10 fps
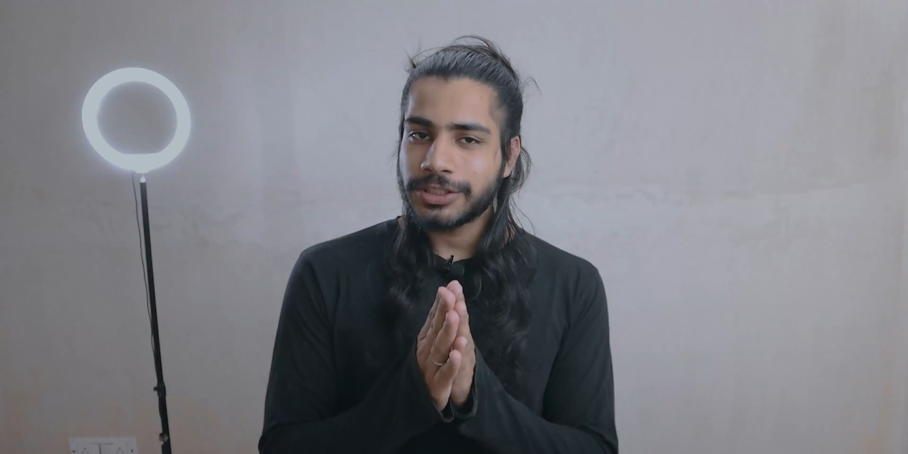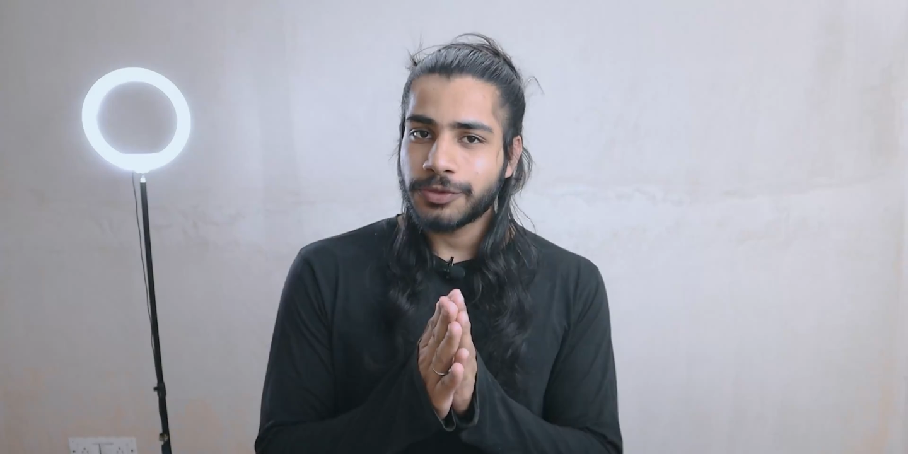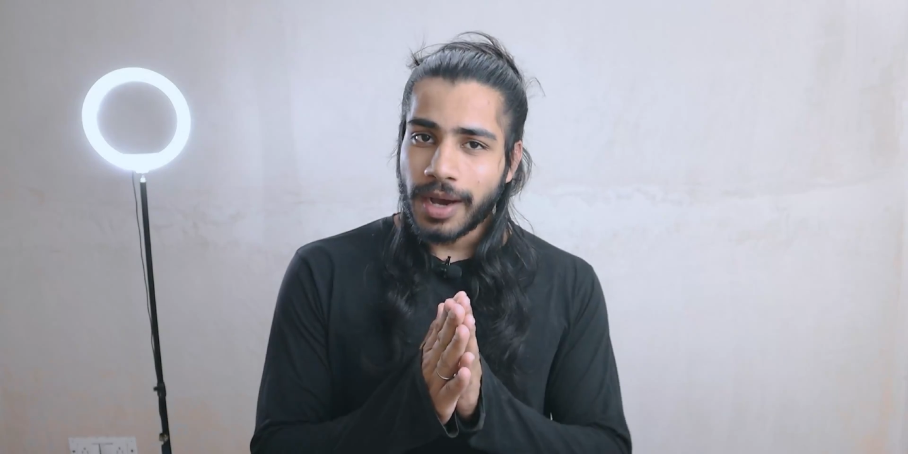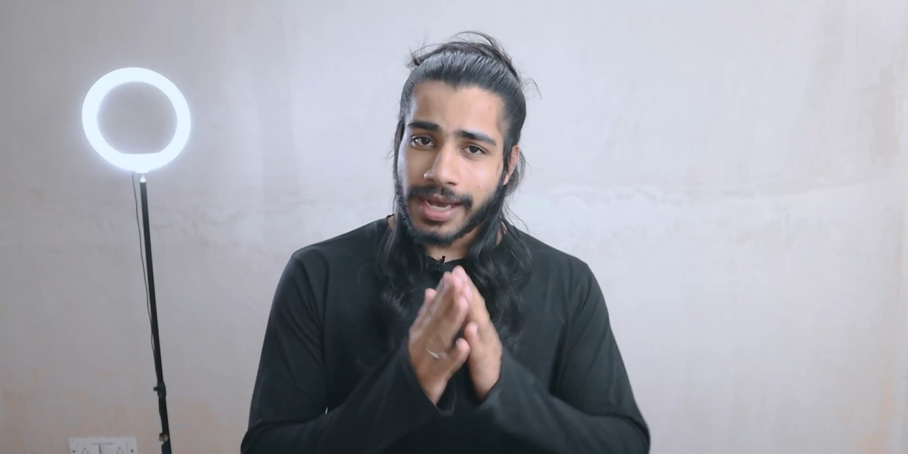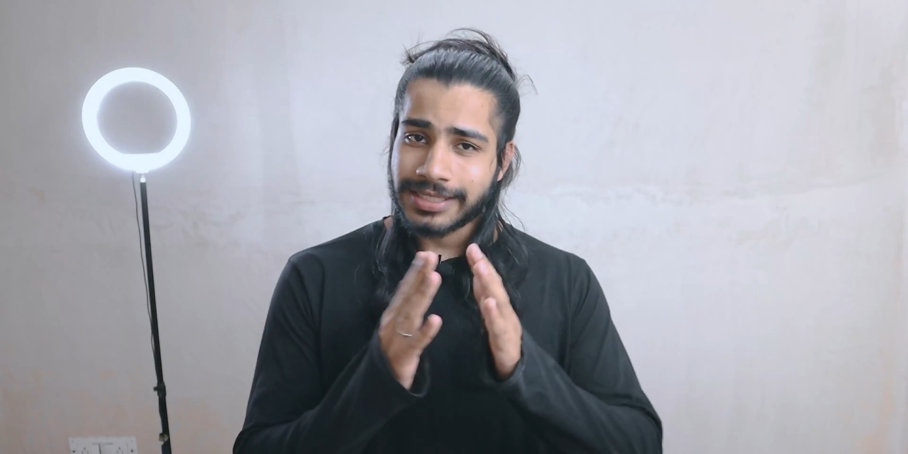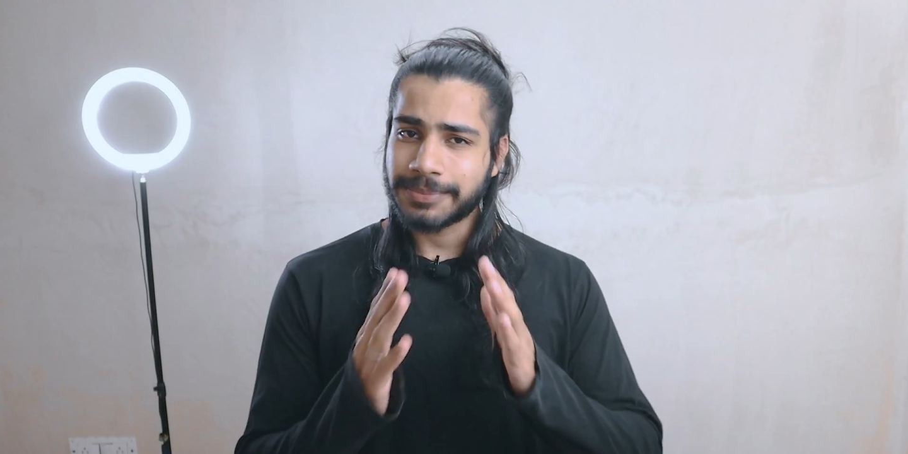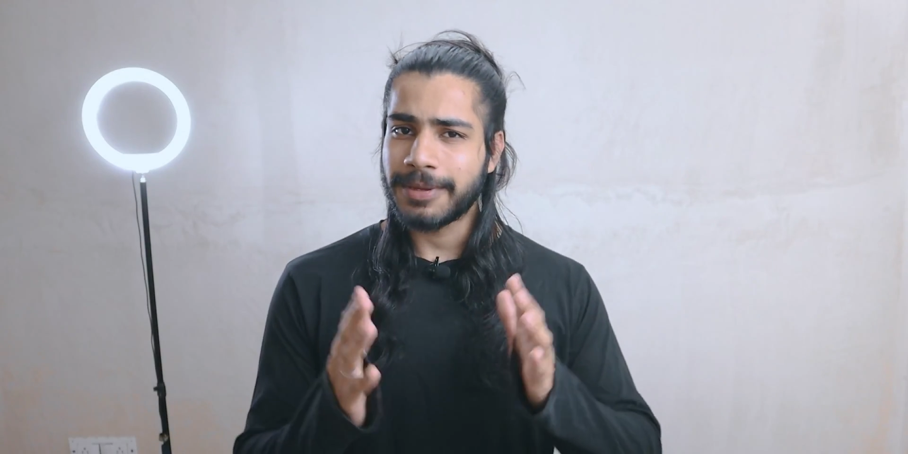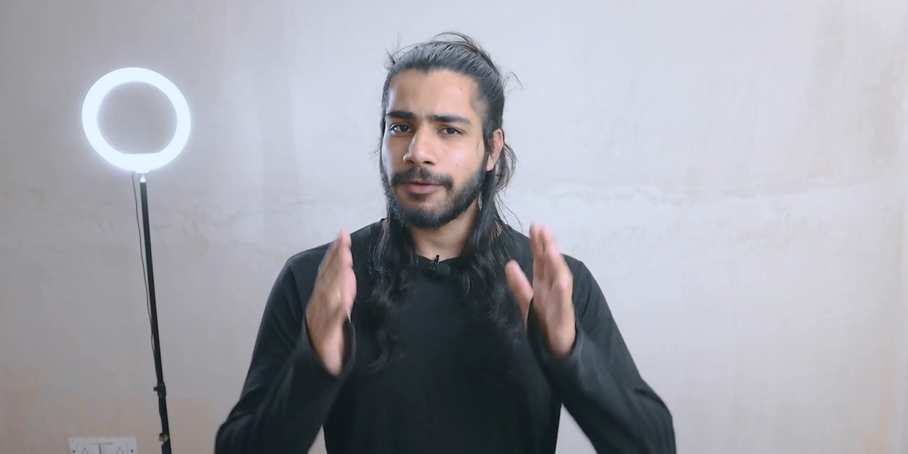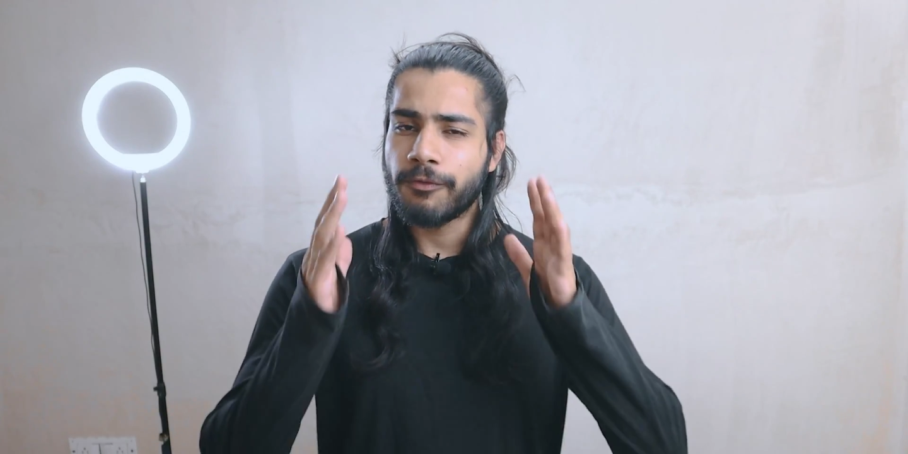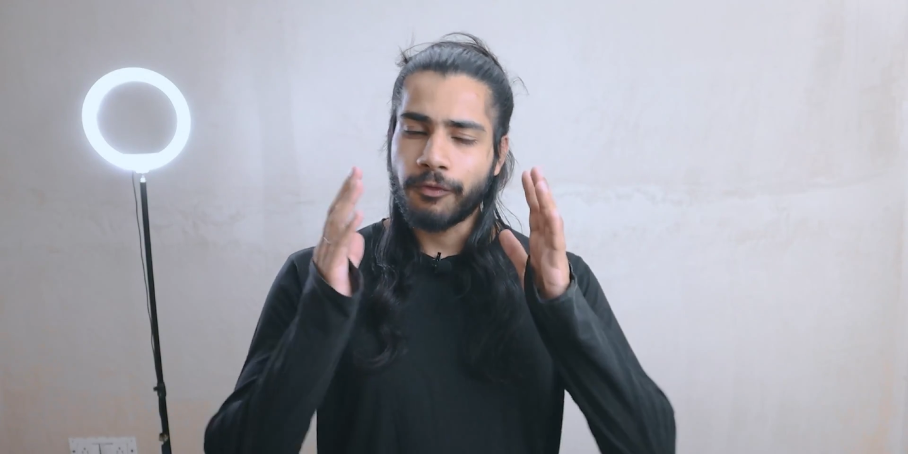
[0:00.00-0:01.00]
to ask
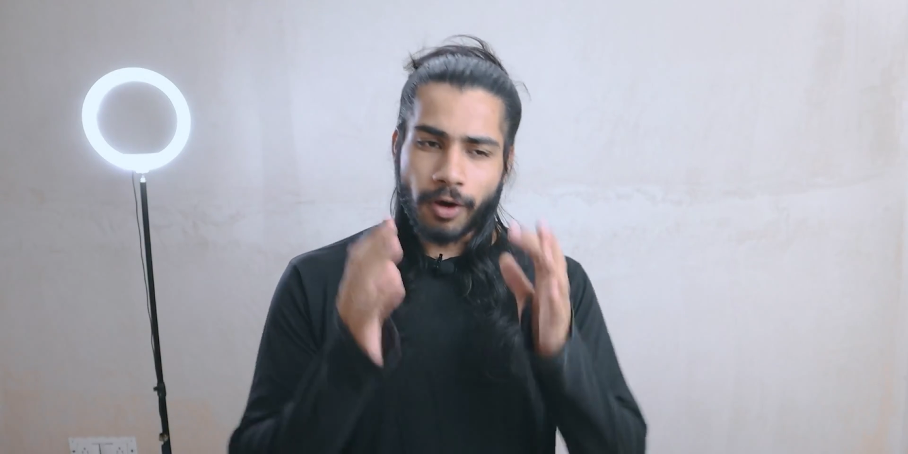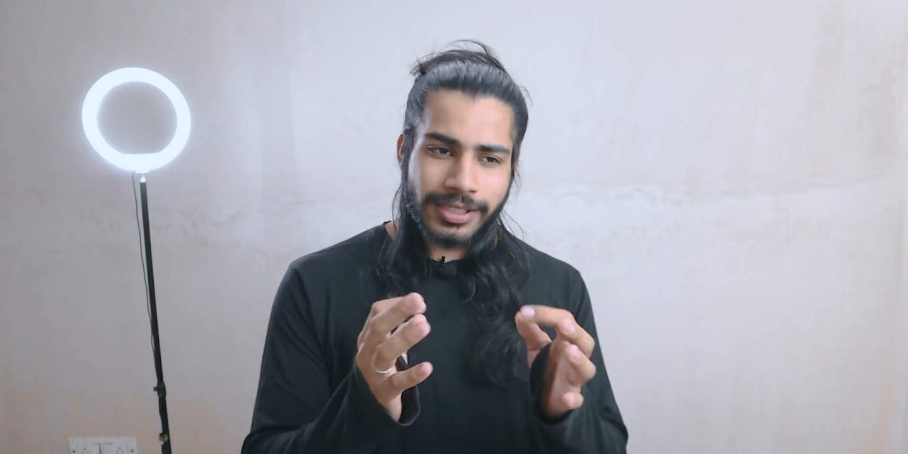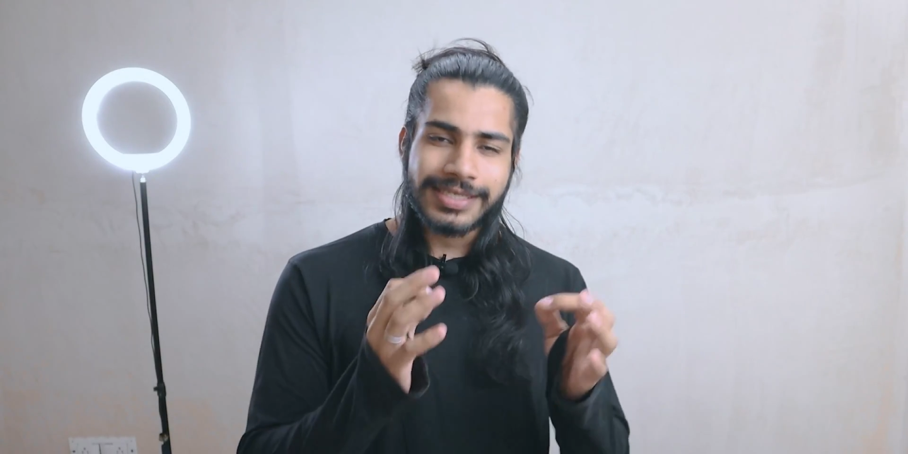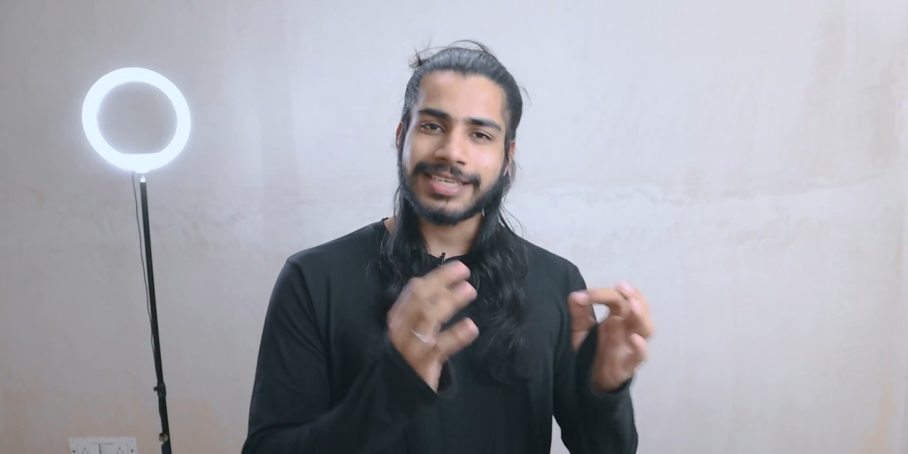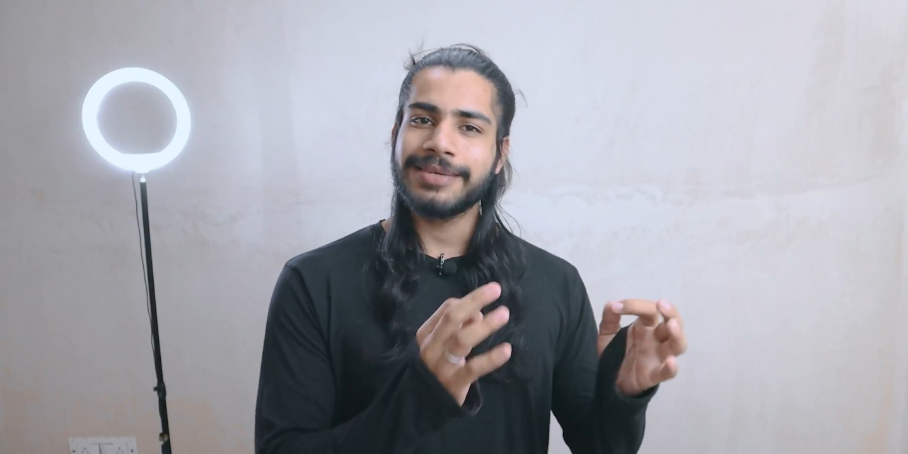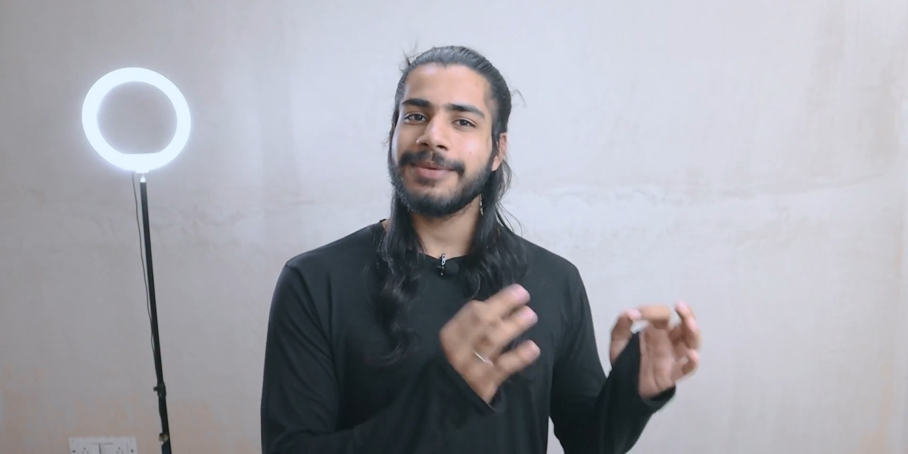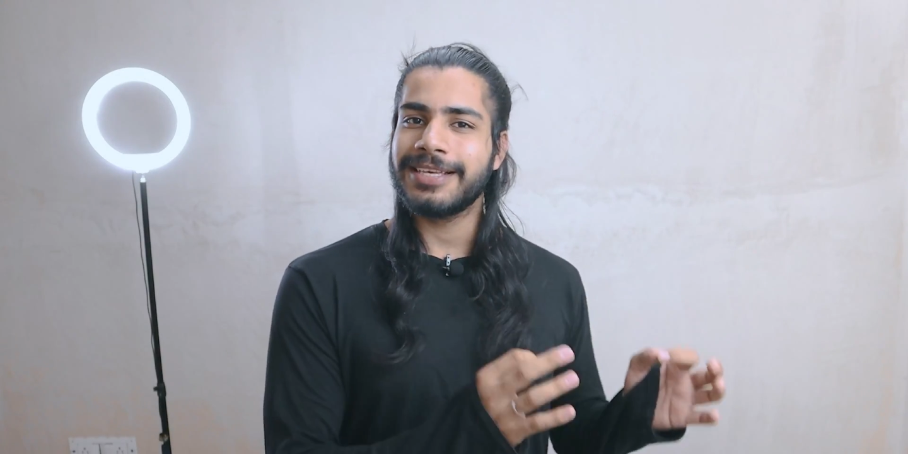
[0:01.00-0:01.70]
me what time